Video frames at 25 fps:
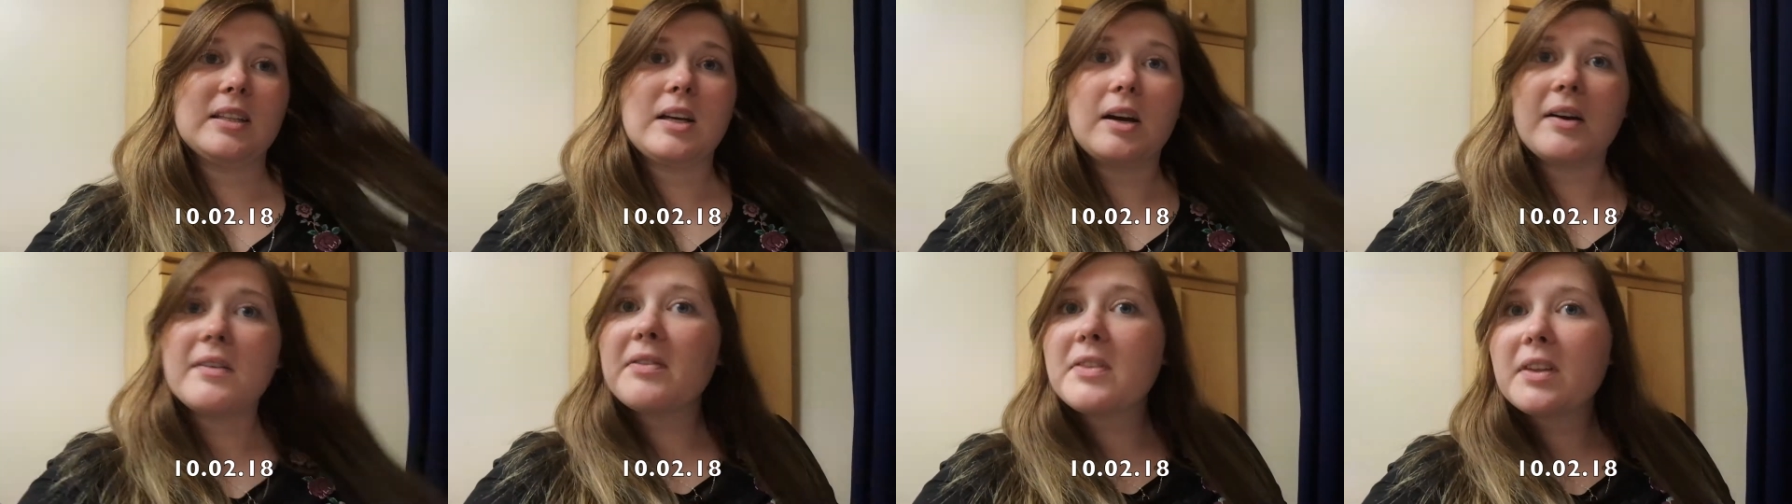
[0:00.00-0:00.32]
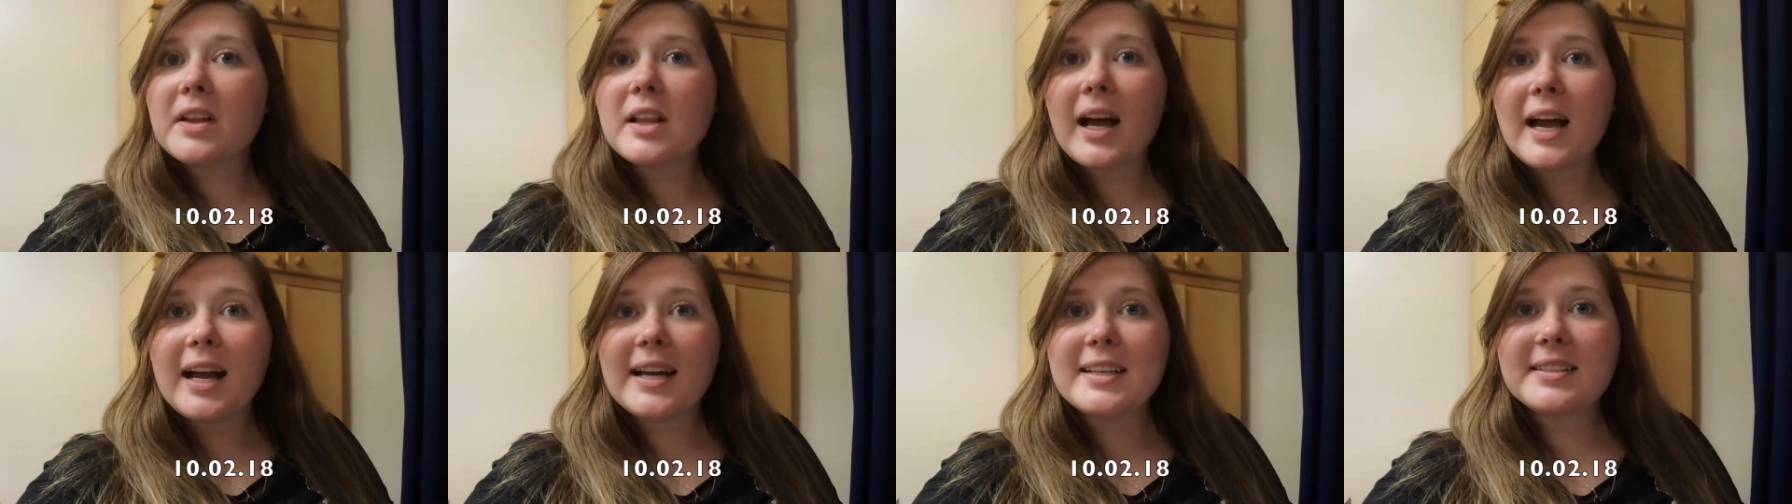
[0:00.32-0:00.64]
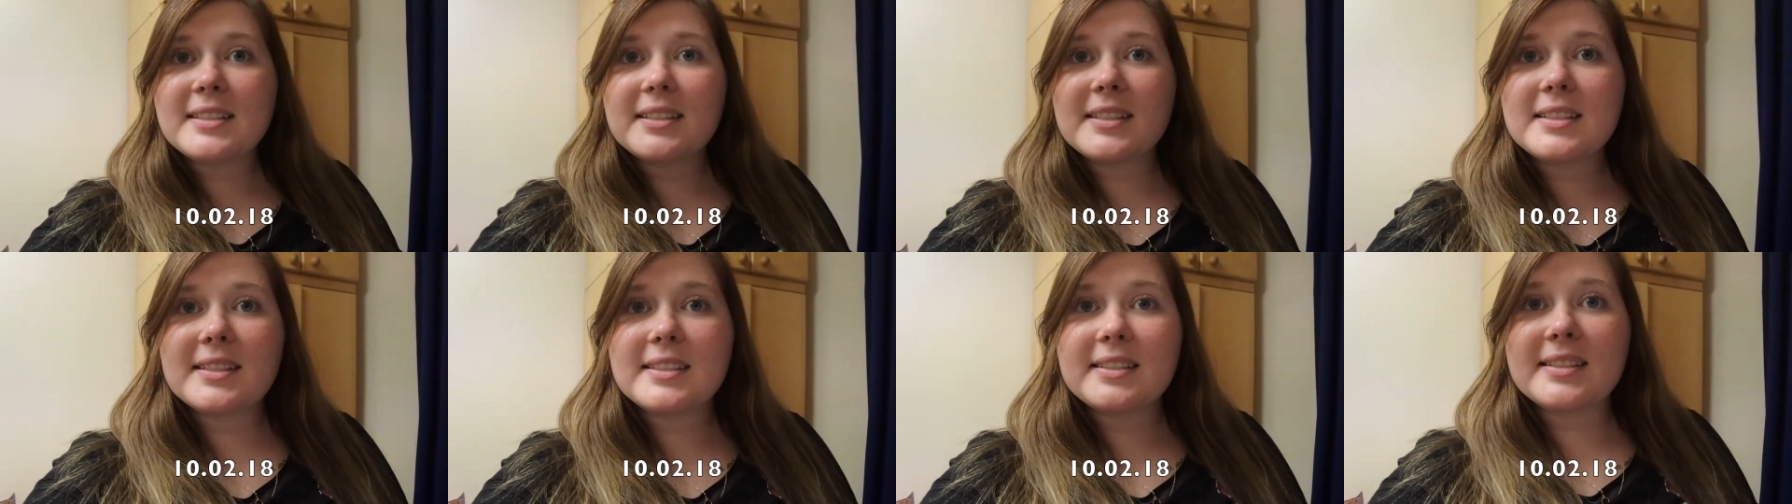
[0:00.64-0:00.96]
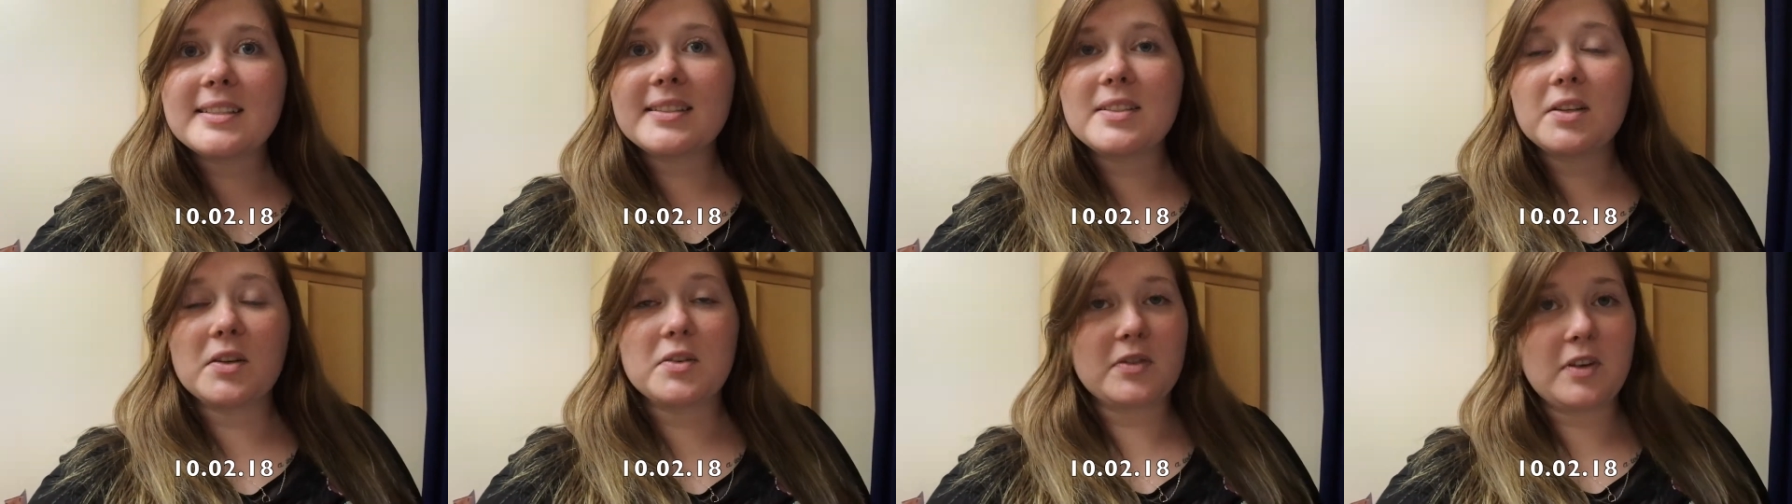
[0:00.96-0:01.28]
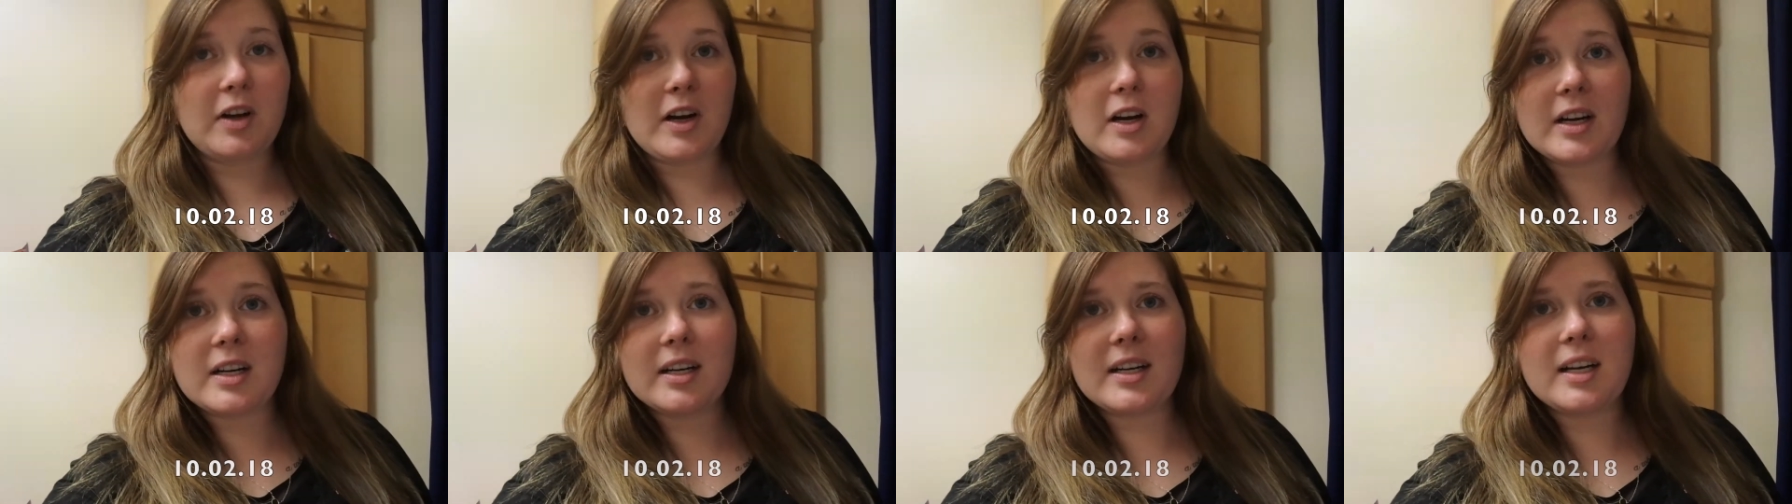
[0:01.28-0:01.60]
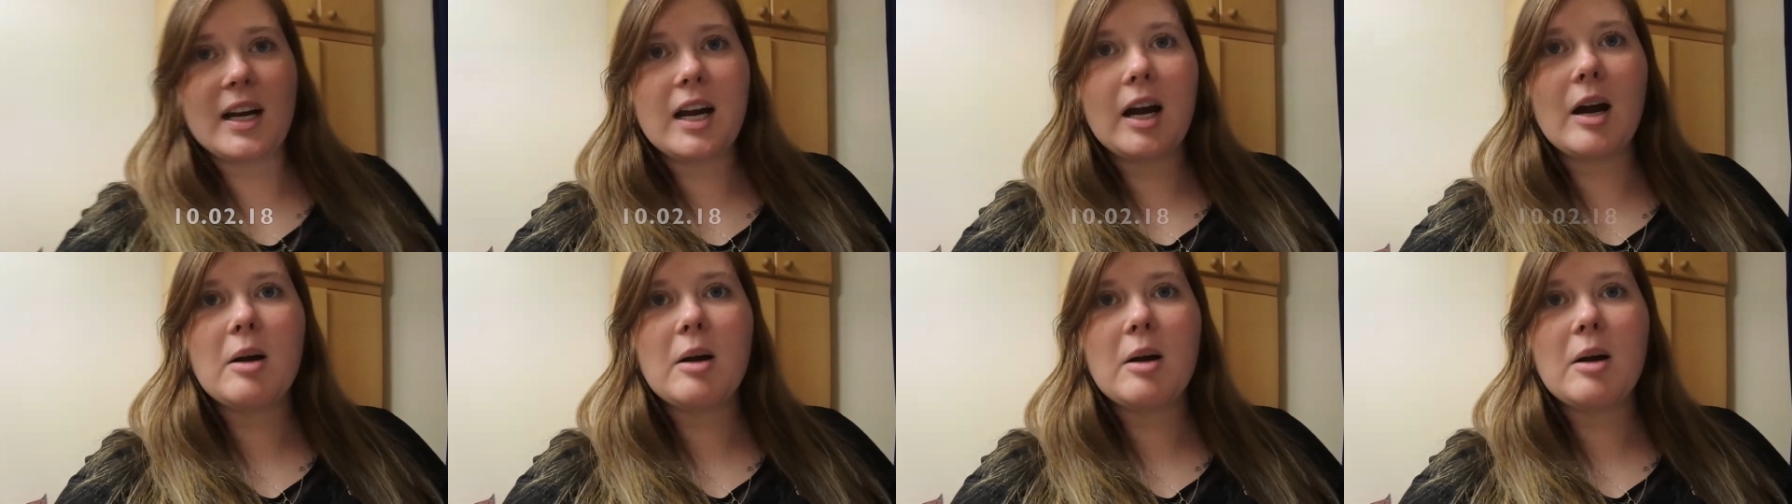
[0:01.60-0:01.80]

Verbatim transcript: love the classes so far.